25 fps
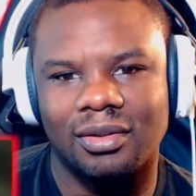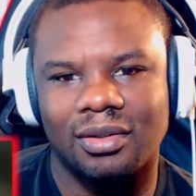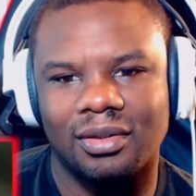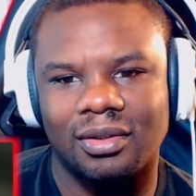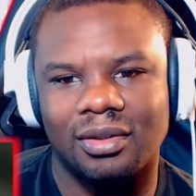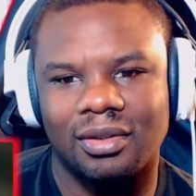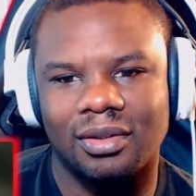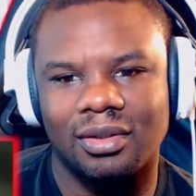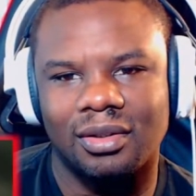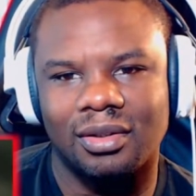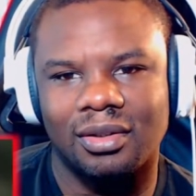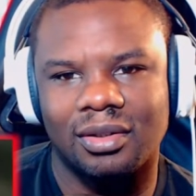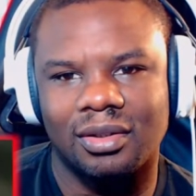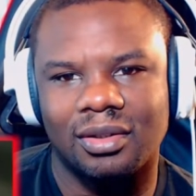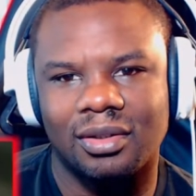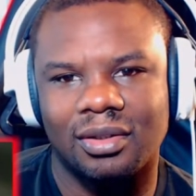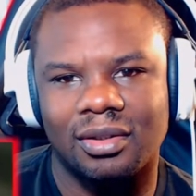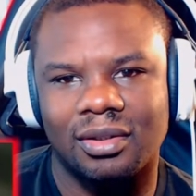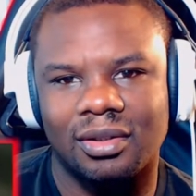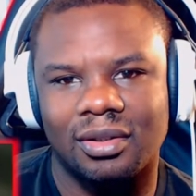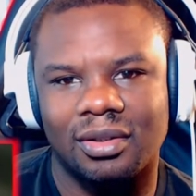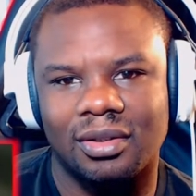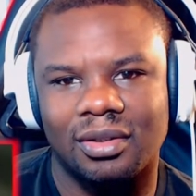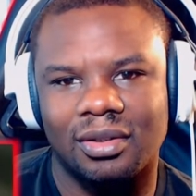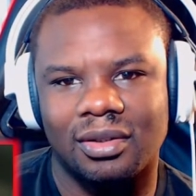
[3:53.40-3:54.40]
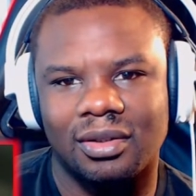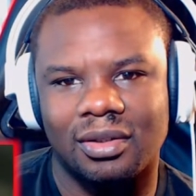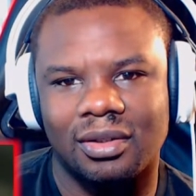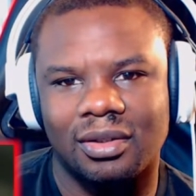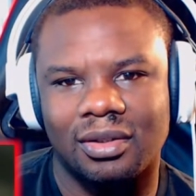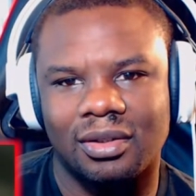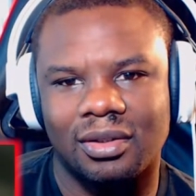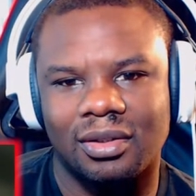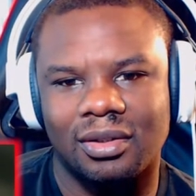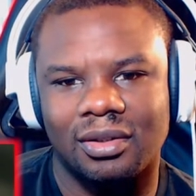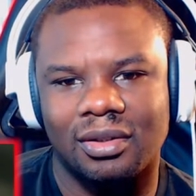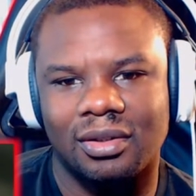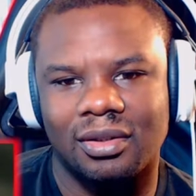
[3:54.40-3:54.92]

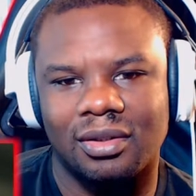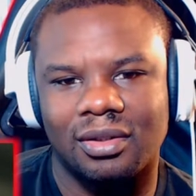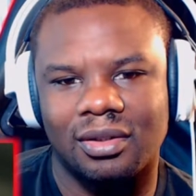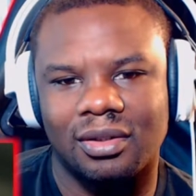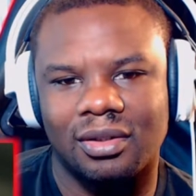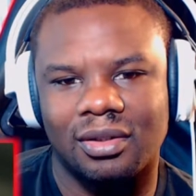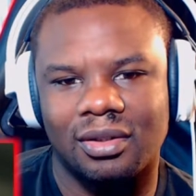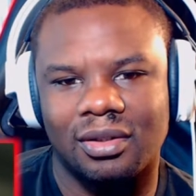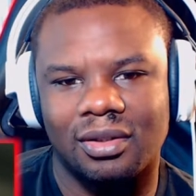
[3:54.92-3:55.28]
Nobody speaks.